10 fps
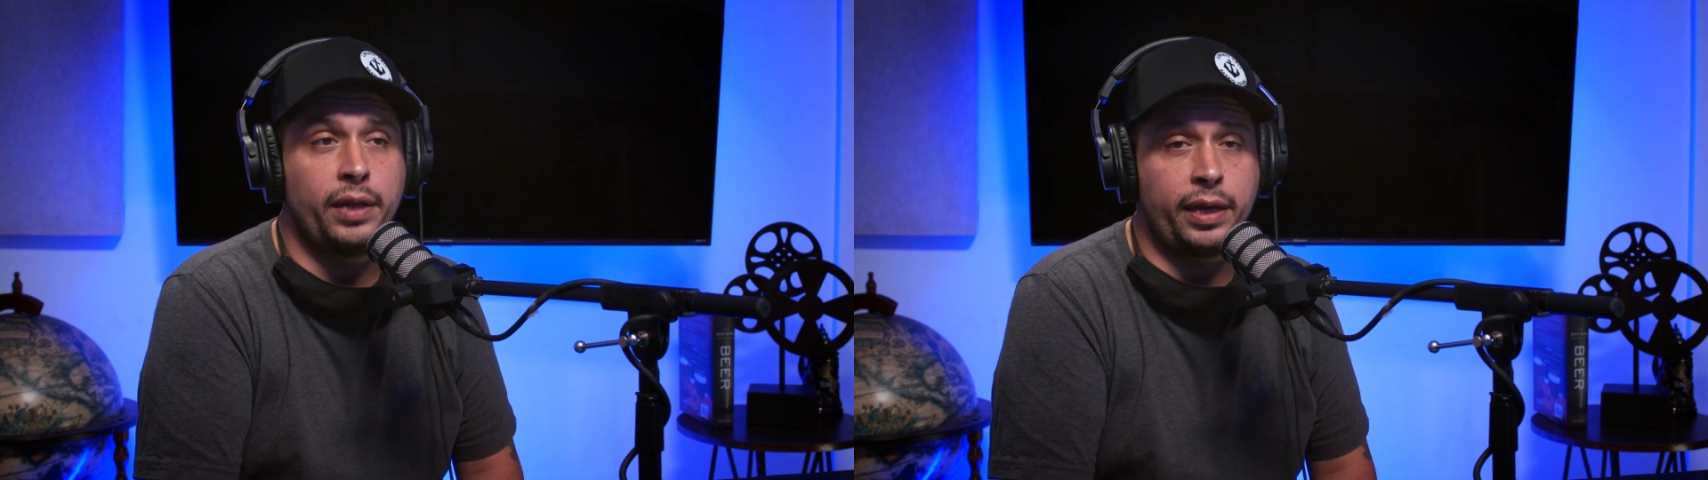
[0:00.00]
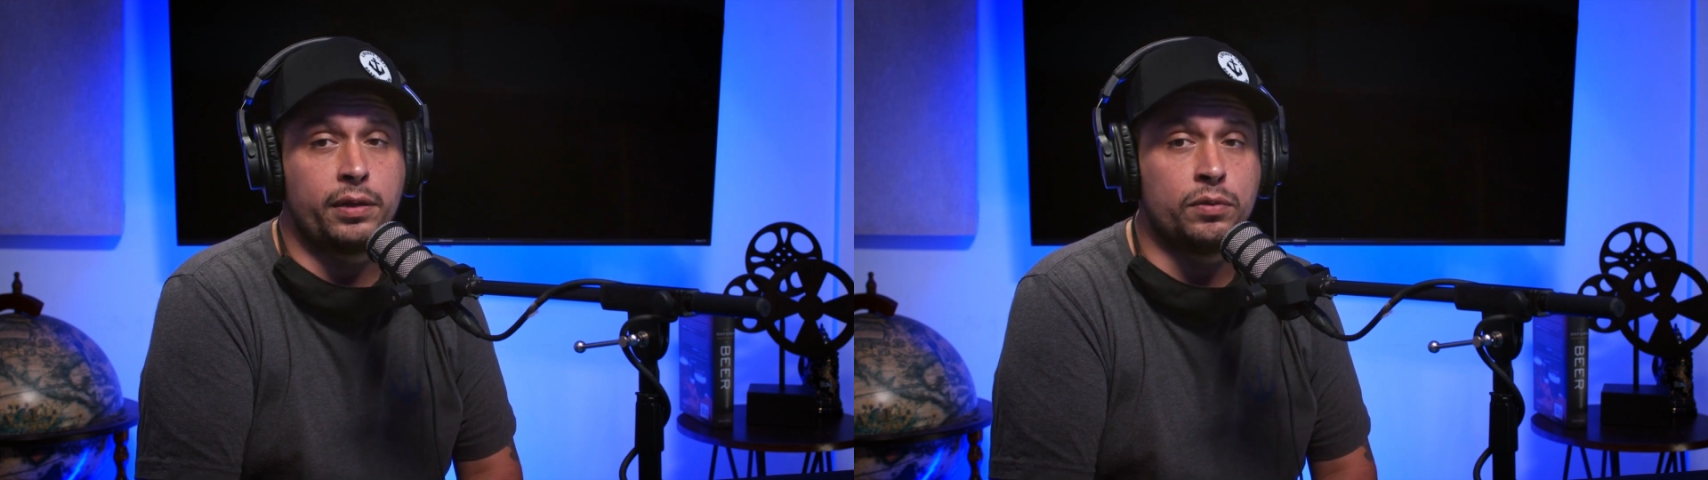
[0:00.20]

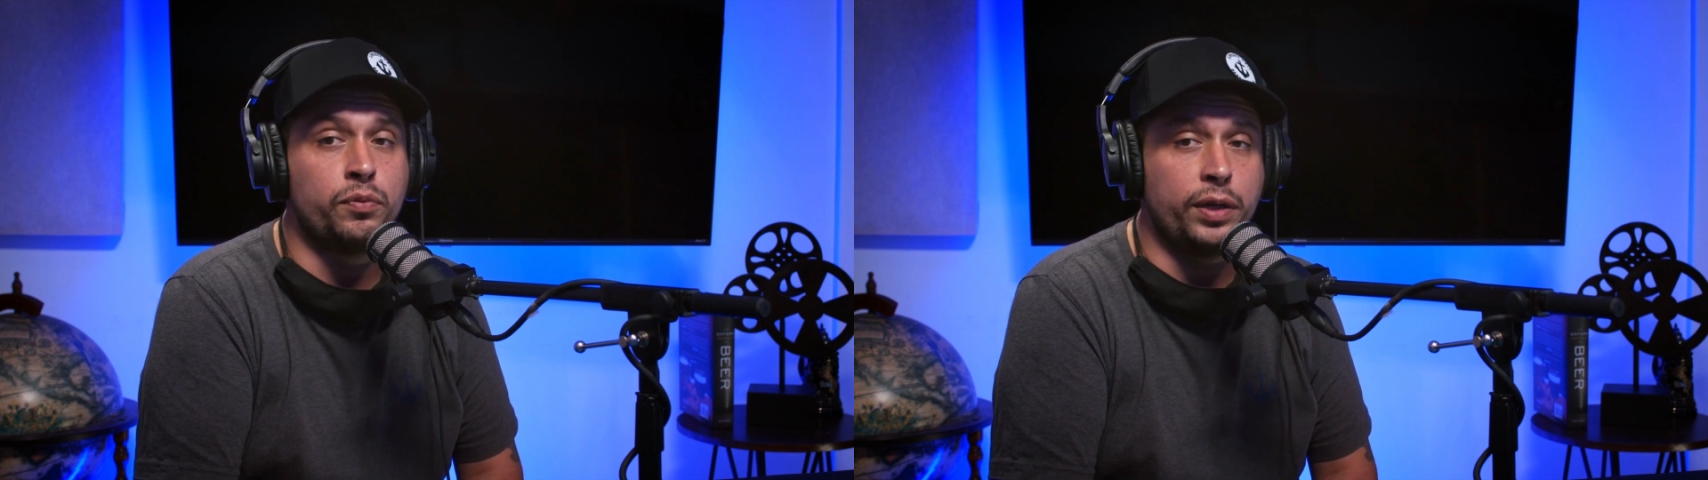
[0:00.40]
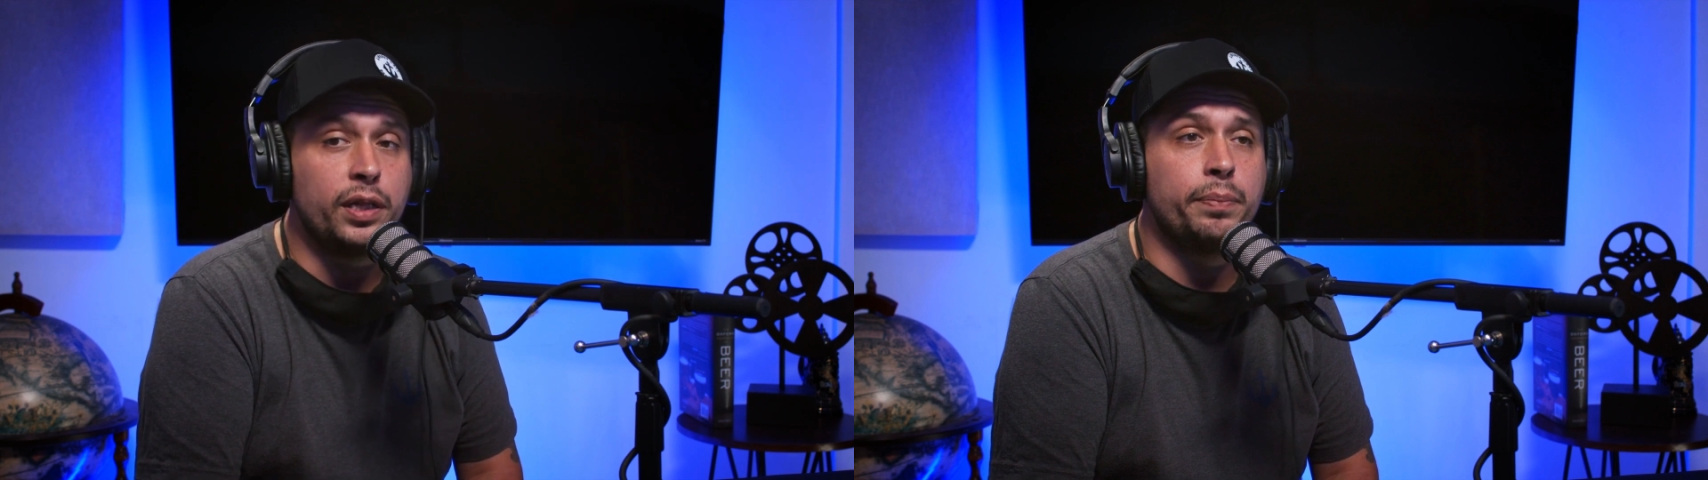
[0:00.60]
Like, it
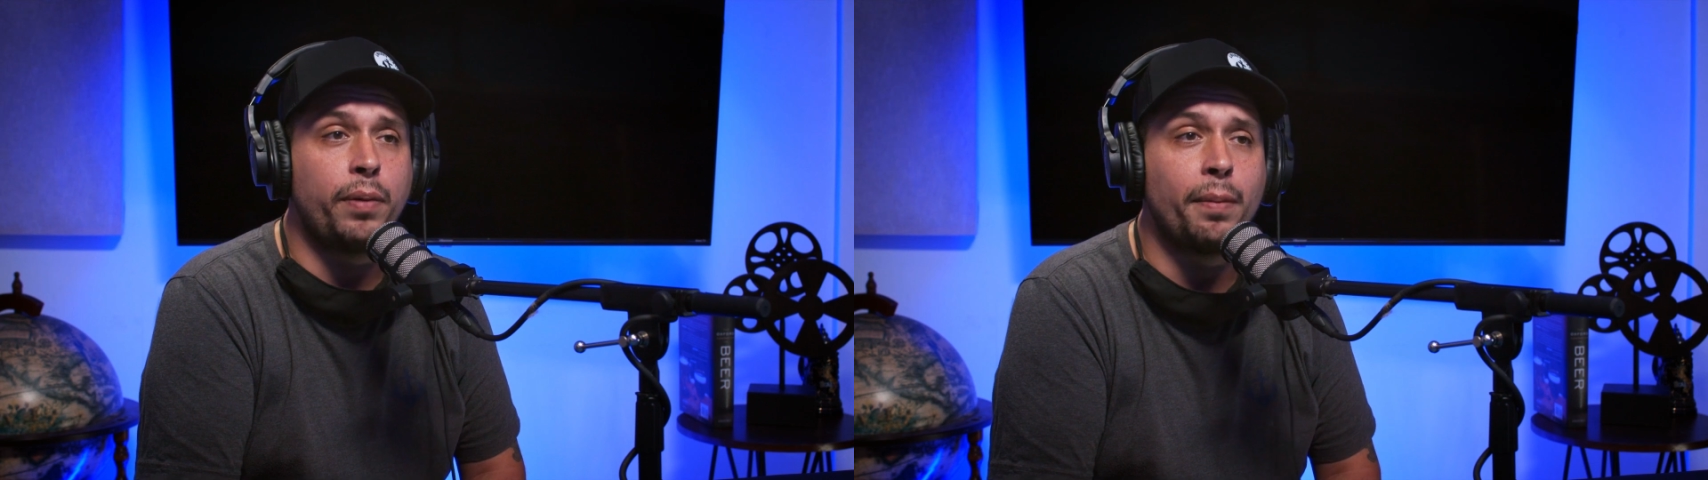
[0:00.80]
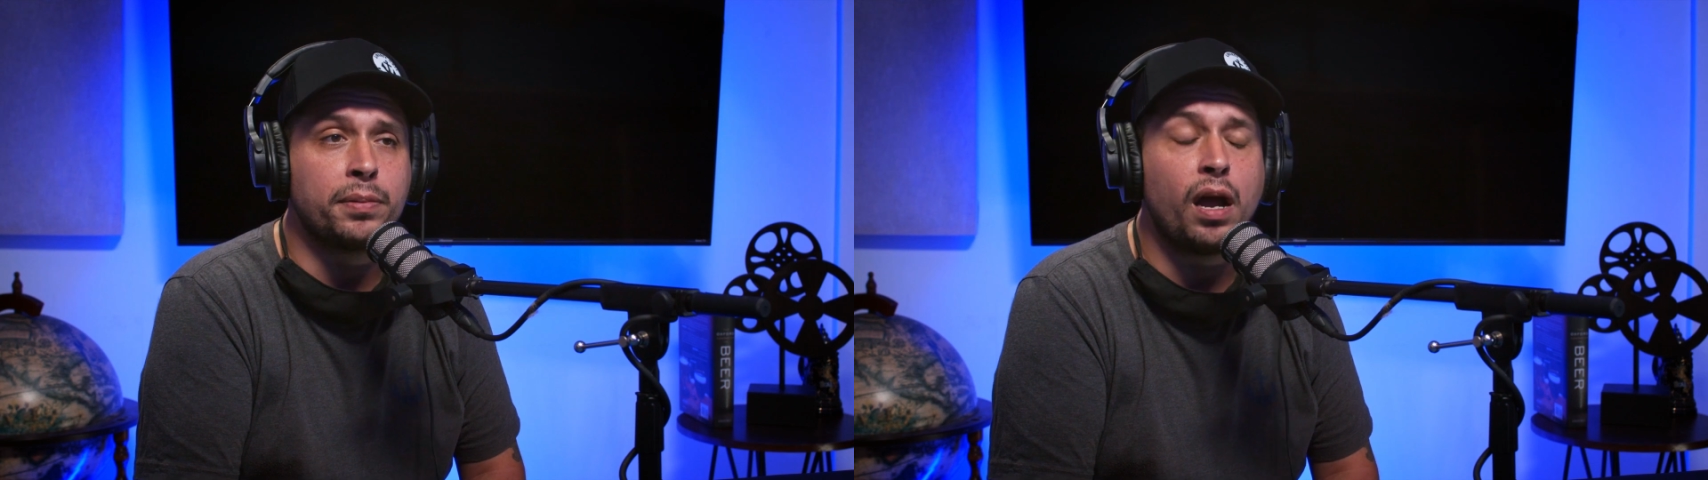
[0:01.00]
really
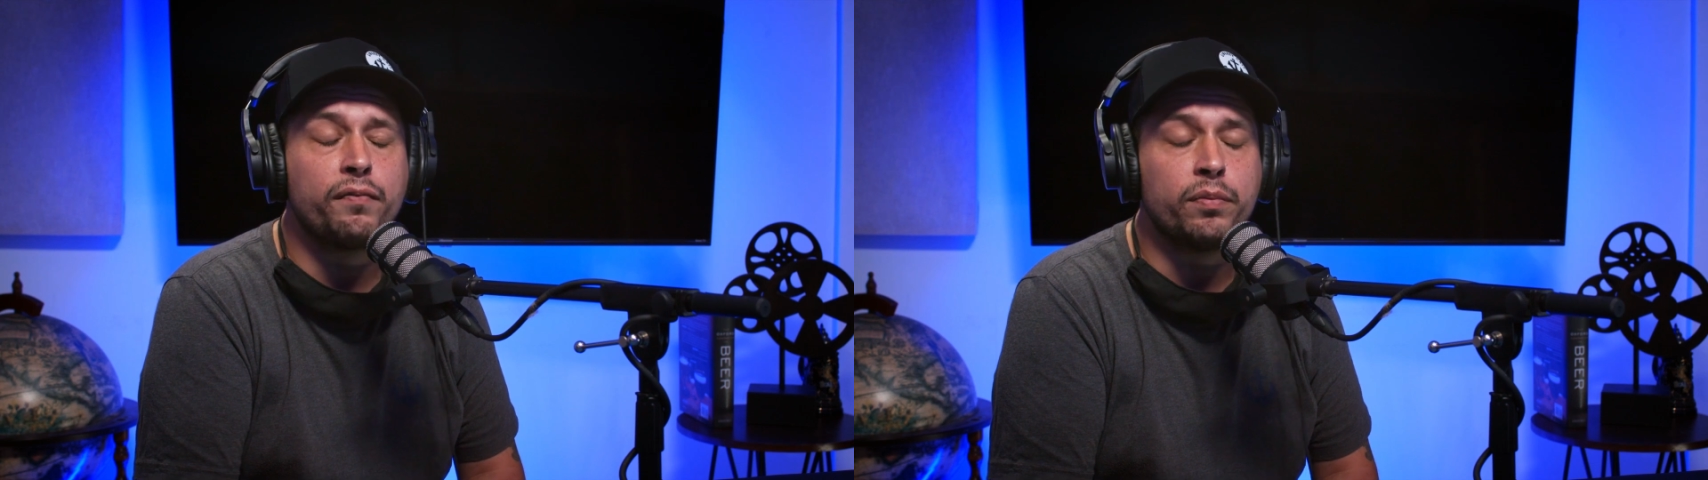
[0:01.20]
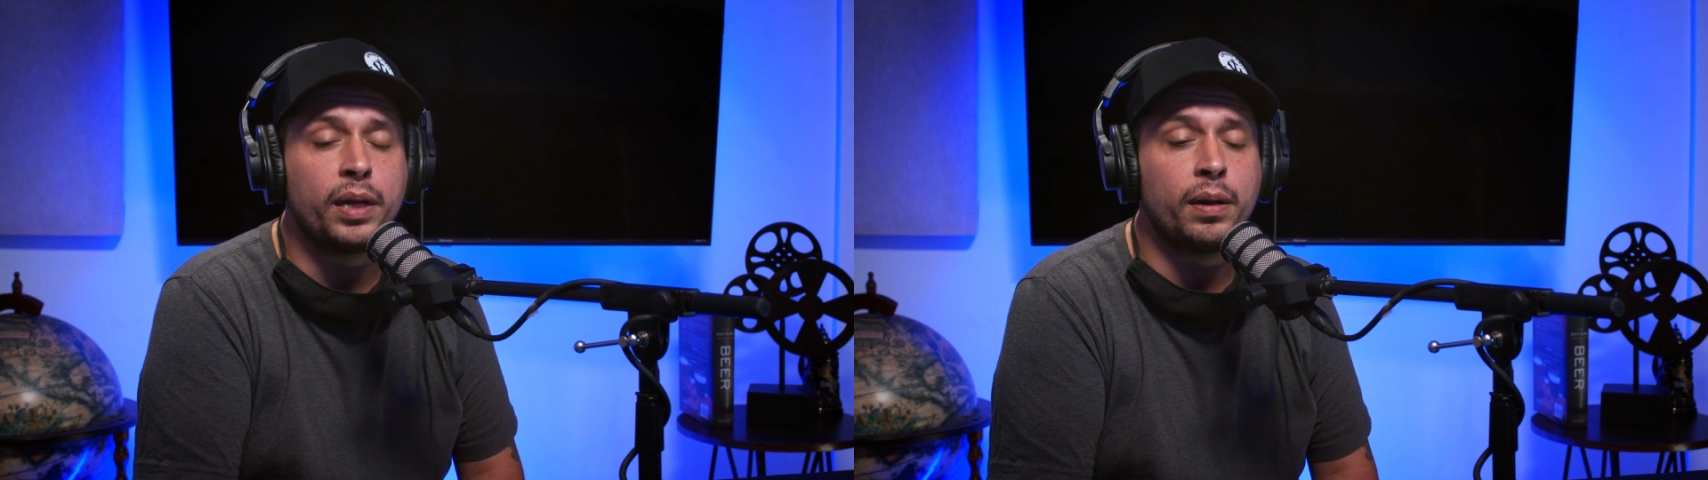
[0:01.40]
popped
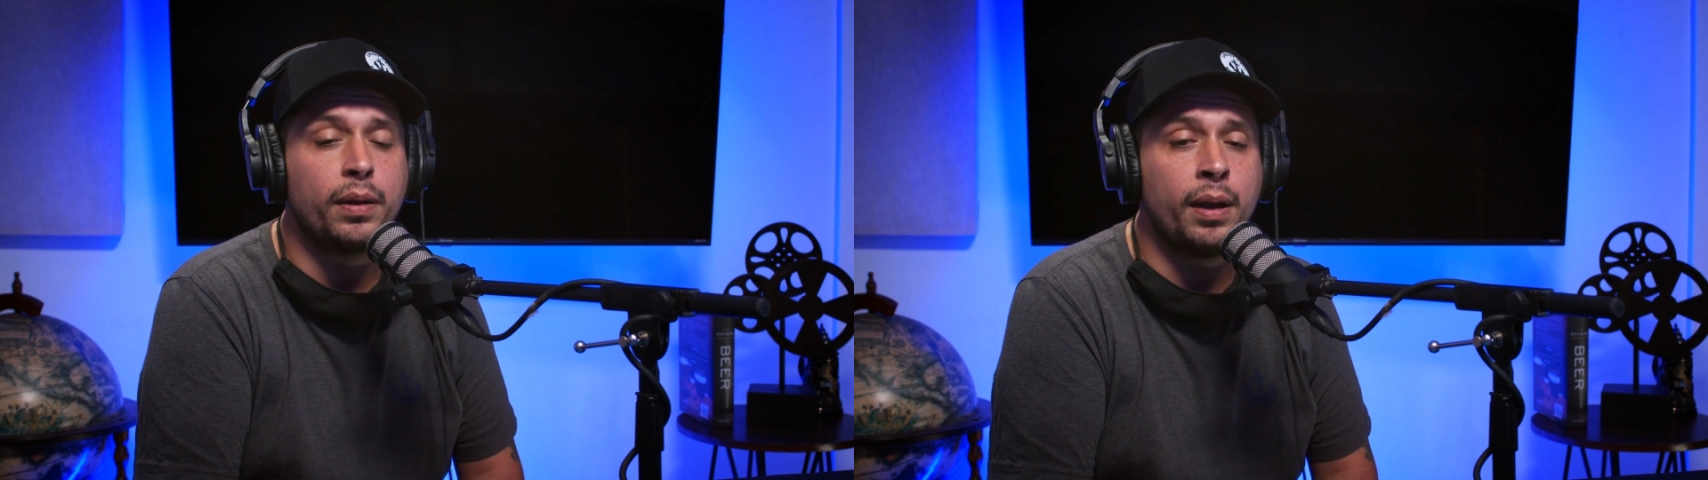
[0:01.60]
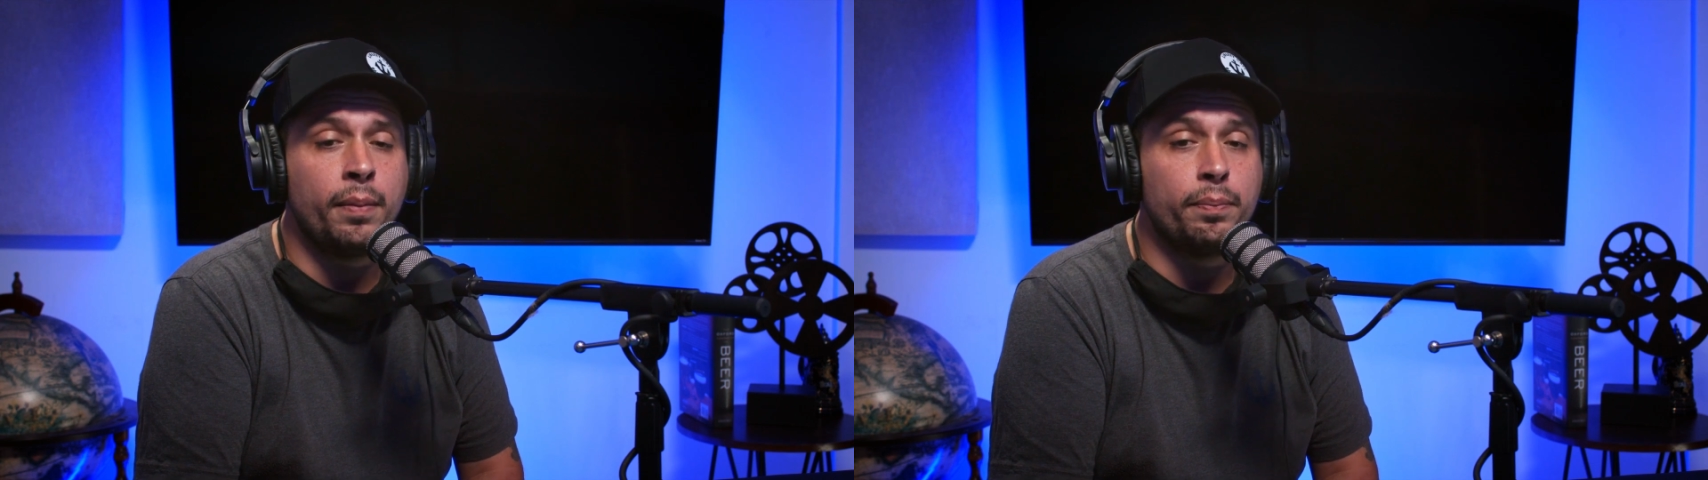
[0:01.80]
off from
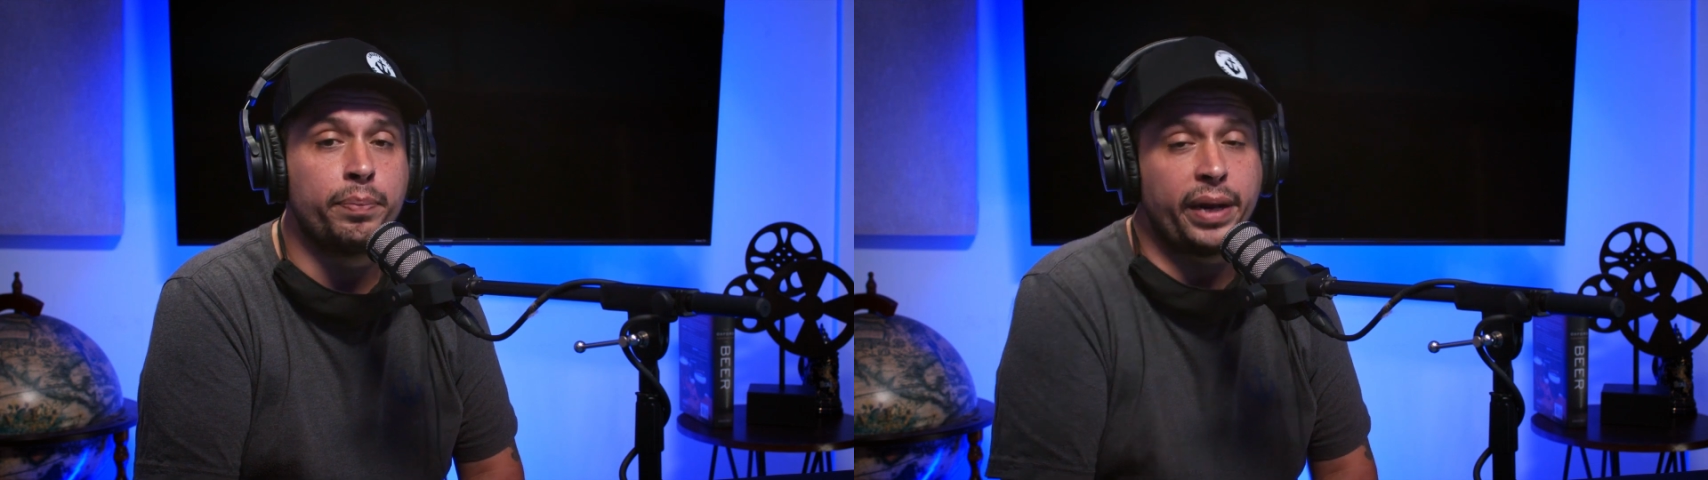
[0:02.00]
there.